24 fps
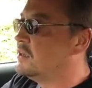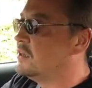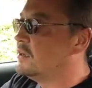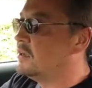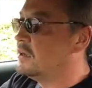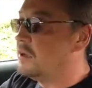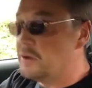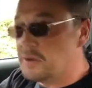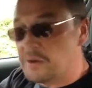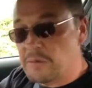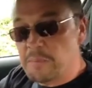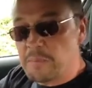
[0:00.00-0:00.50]

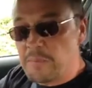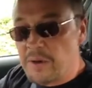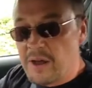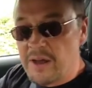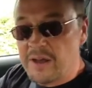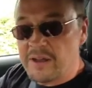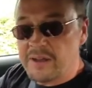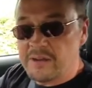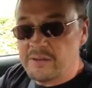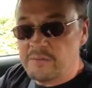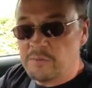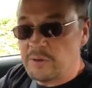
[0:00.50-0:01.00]
you can
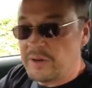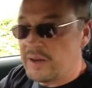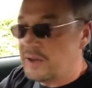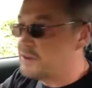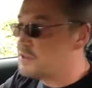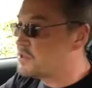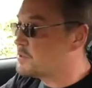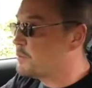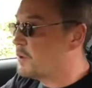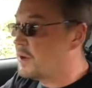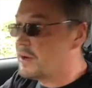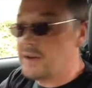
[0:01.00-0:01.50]
buy without
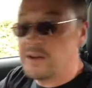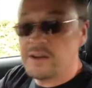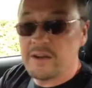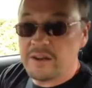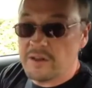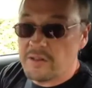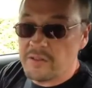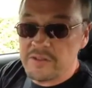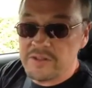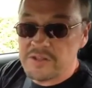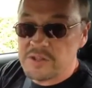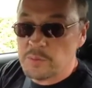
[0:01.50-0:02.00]
spending
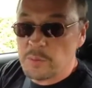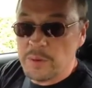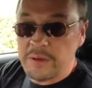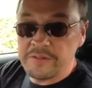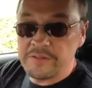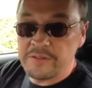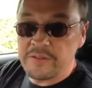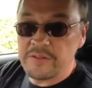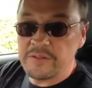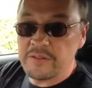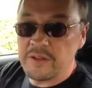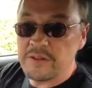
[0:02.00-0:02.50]
another
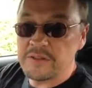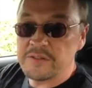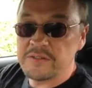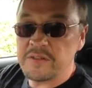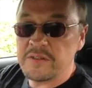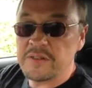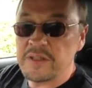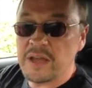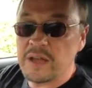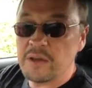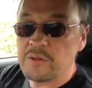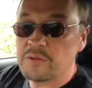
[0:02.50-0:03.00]

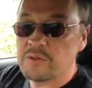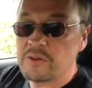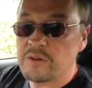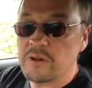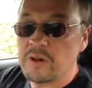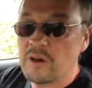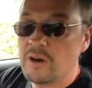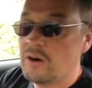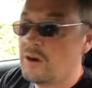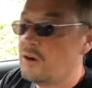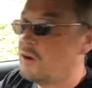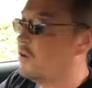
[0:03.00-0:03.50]

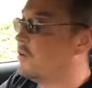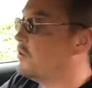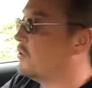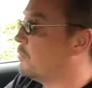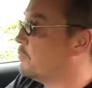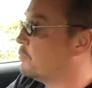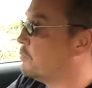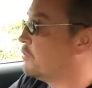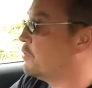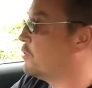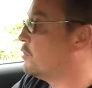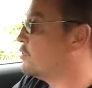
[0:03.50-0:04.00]
20,000–30,000 on a
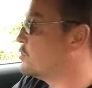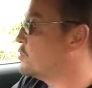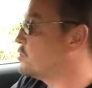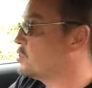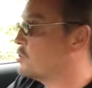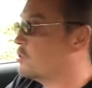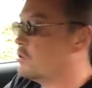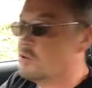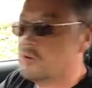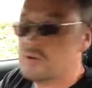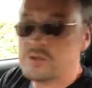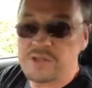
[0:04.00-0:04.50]
Porsche
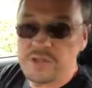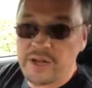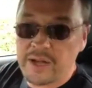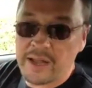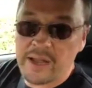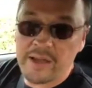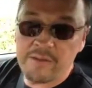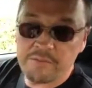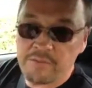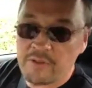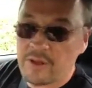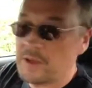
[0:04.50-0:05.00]
or Jag
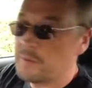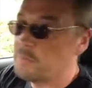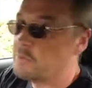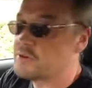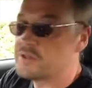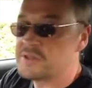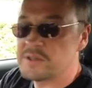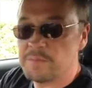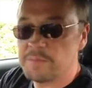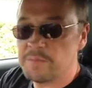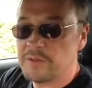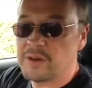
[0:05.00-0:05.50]
F-Type or
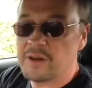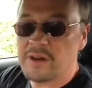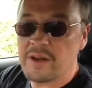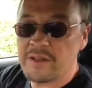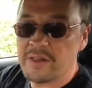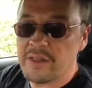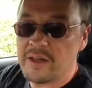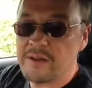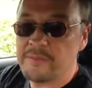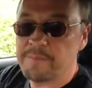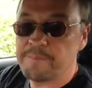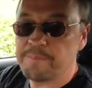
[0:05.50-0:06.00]
something like
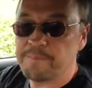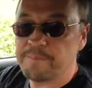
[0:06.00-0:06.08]
that.